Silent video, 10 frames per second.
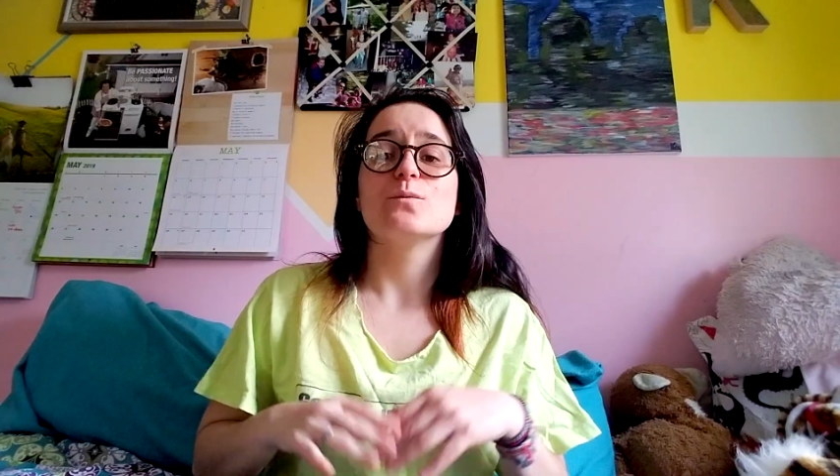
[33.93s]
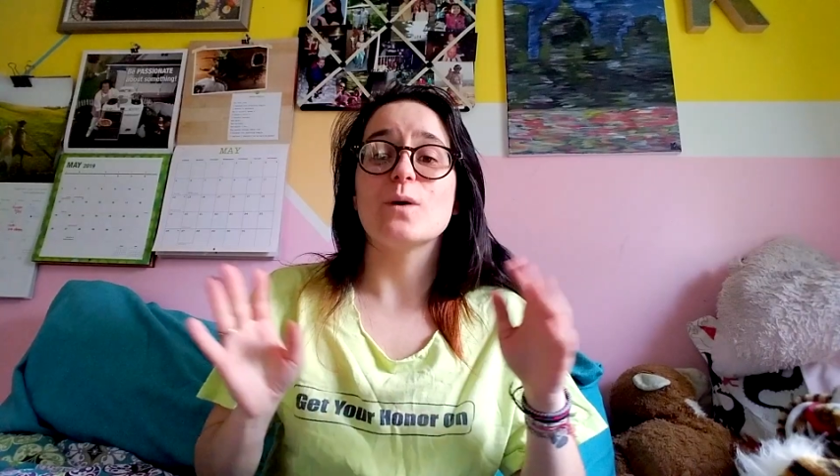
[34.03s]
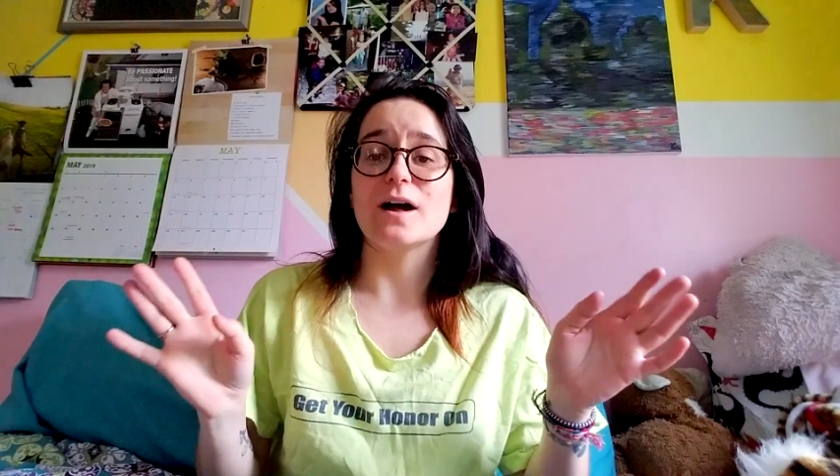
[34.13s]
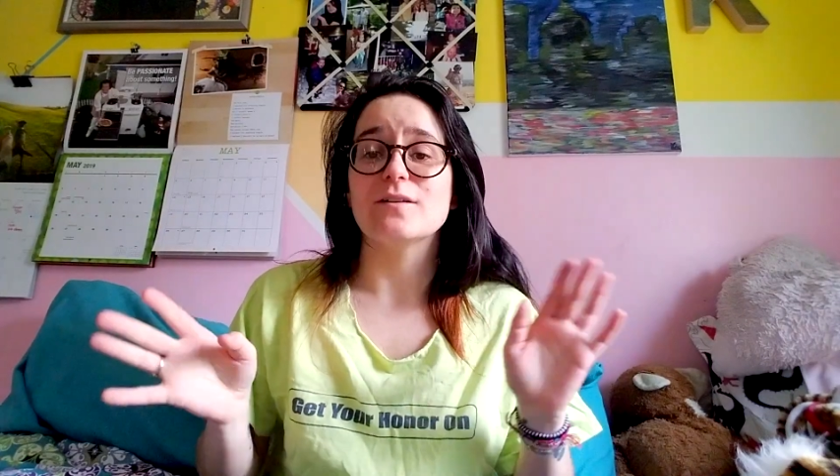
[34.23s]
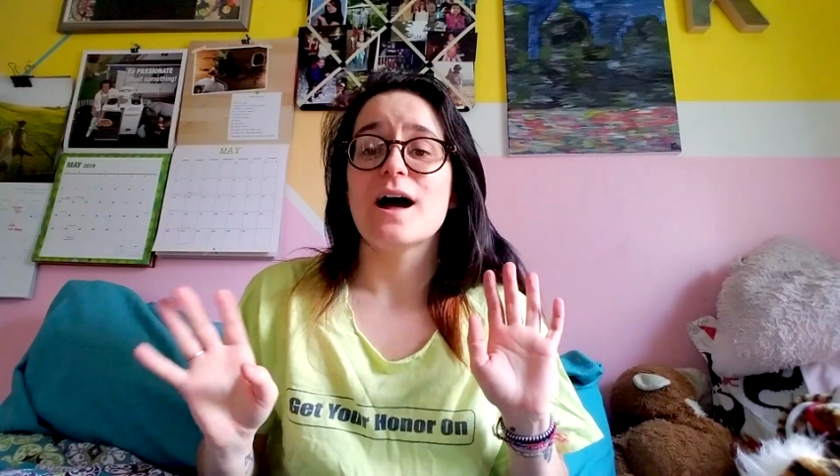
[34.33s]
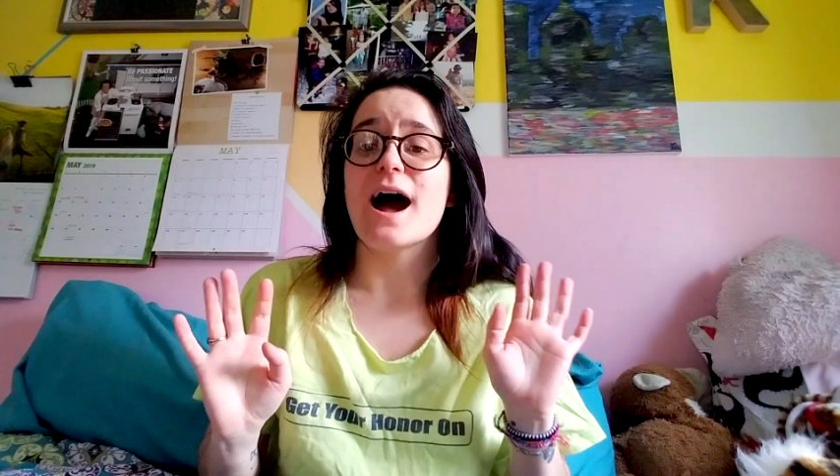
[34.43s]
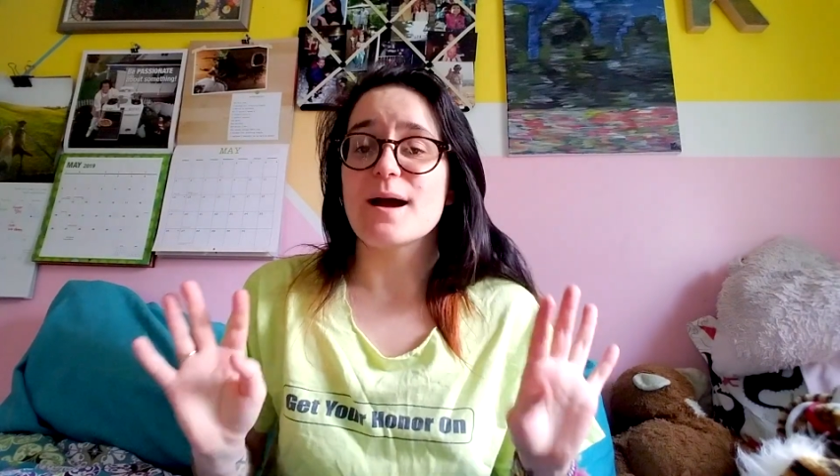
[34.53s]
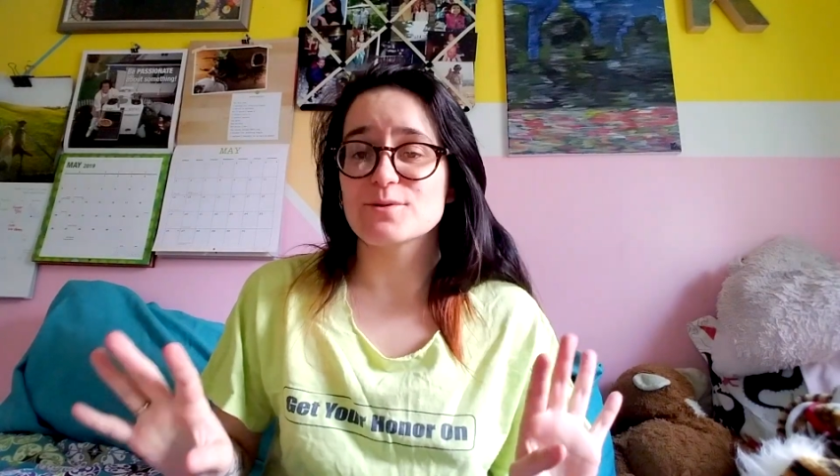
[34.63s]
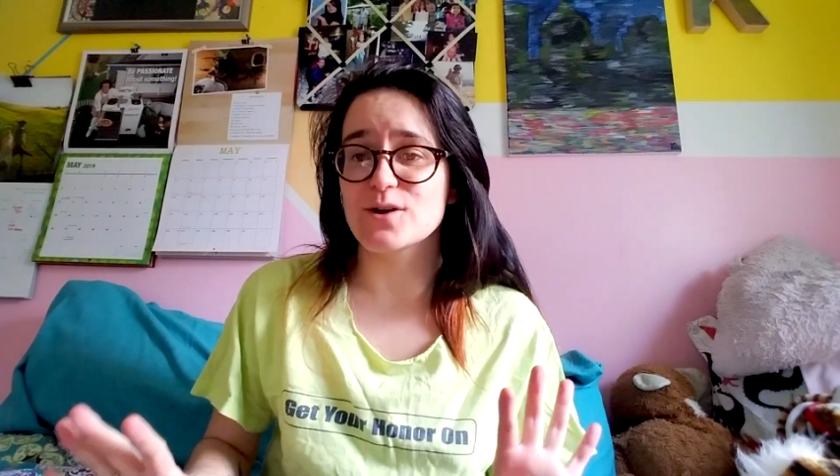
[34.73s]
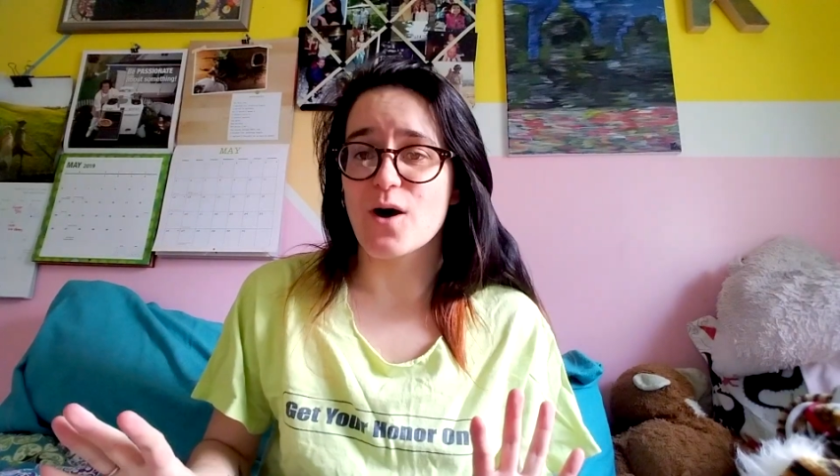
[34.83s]
Well,
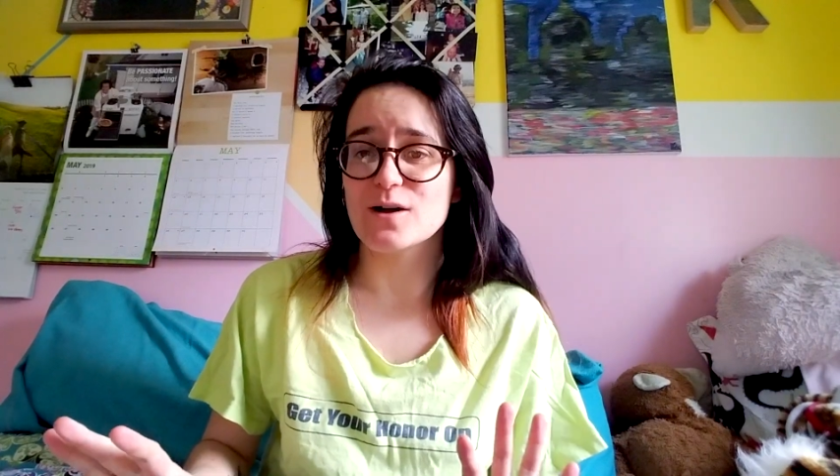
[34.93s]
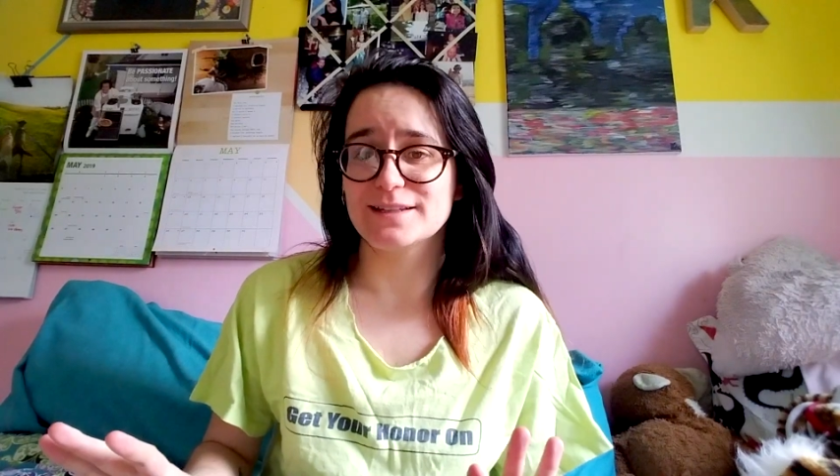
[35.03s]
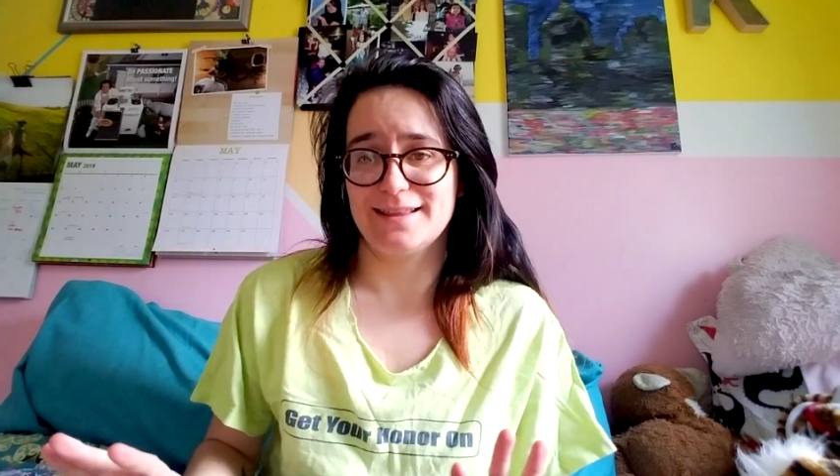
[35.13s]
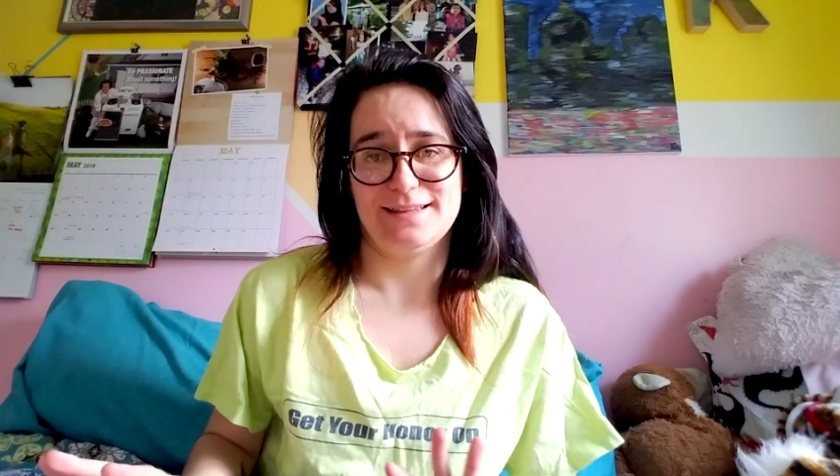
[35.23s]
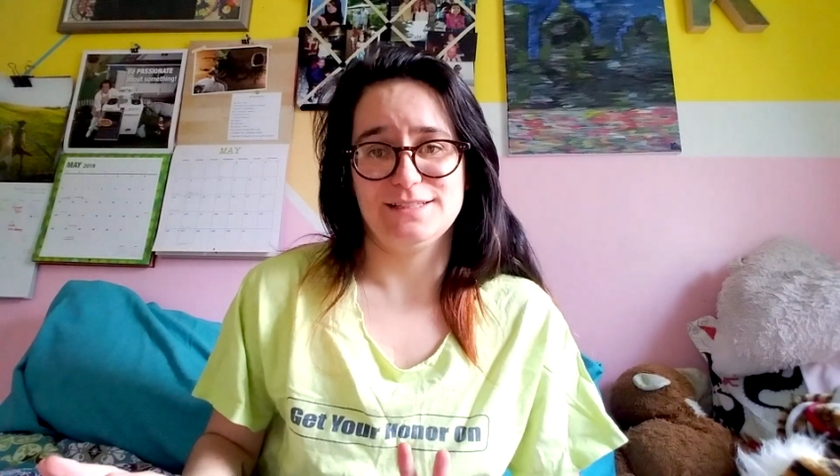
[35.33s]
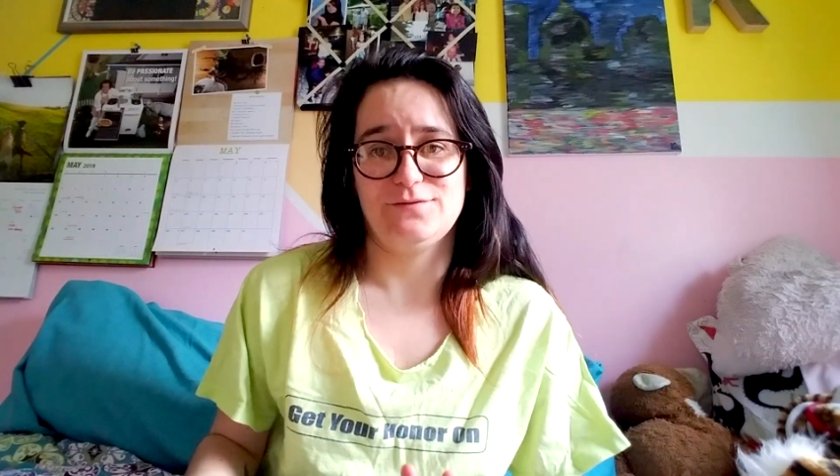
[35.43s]
I'm calling this